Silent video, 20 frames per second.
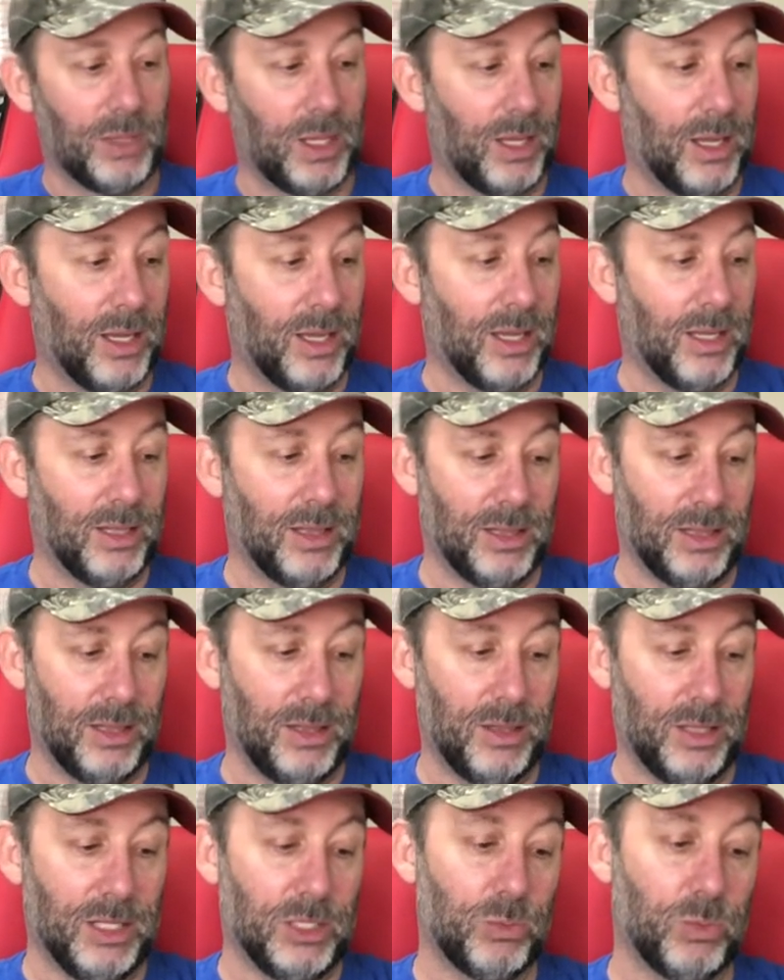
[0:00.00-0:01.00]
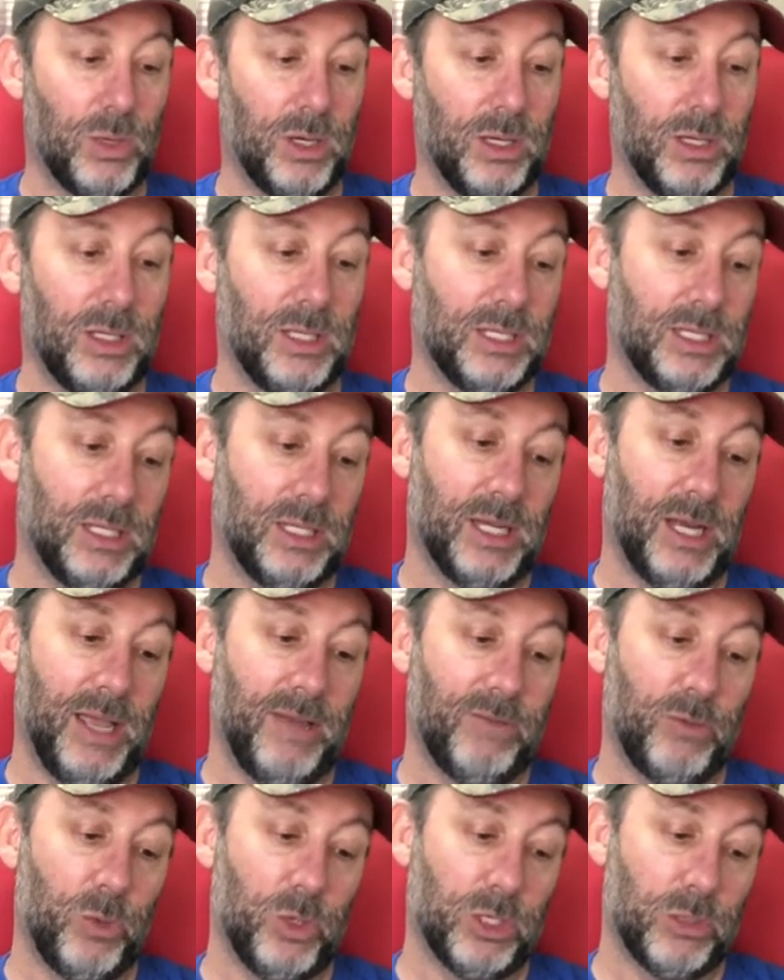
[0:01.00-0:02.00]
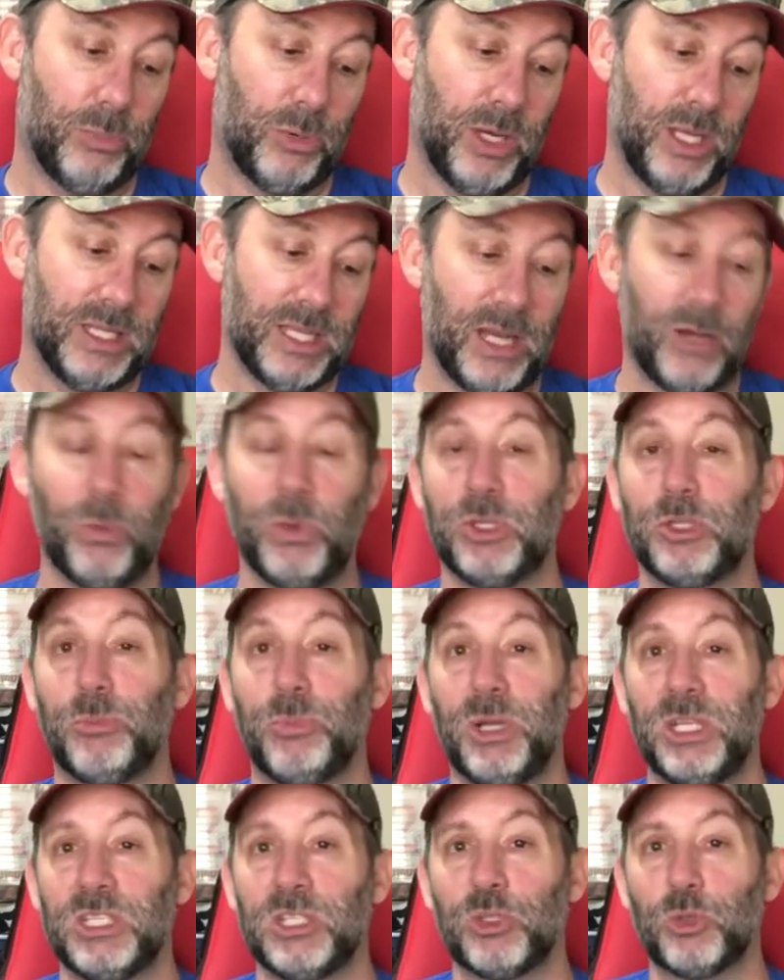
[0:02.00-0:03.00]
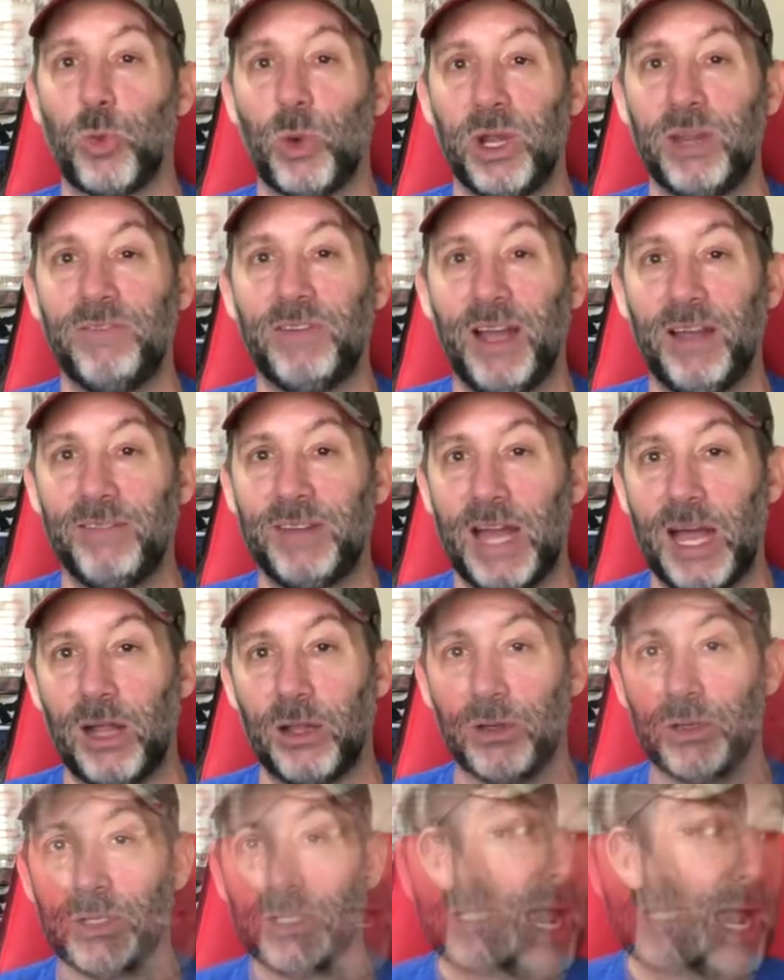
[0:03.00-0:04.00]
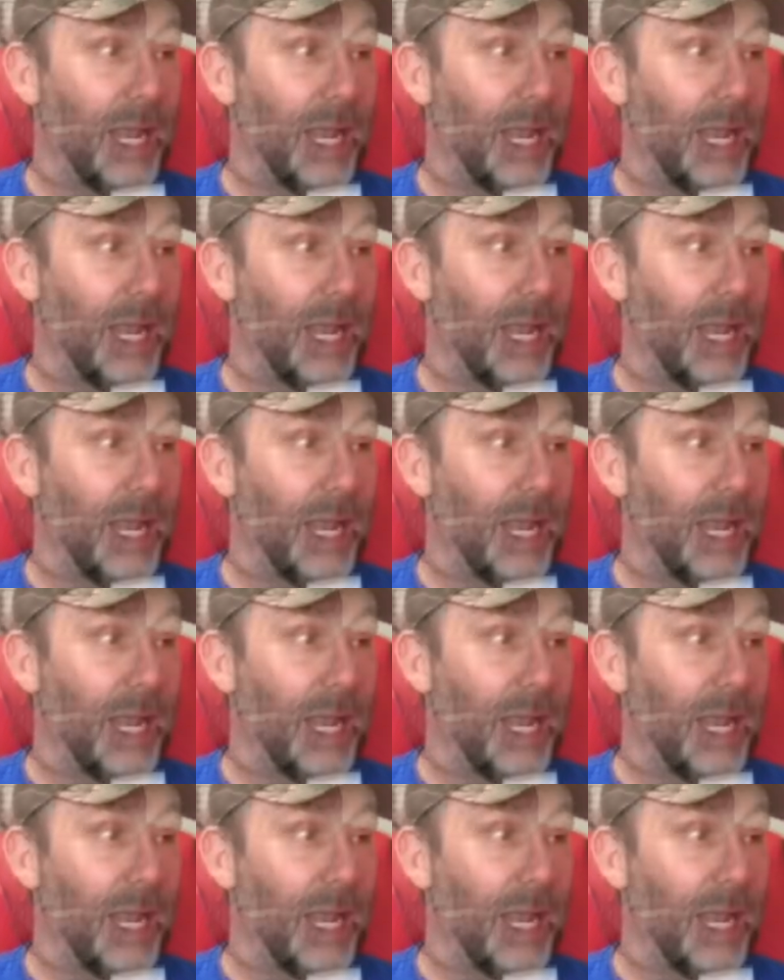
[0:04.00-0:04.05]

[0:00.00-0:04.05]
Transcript: Uh, this one, let's see, did it have an original price? Had an original price of $25.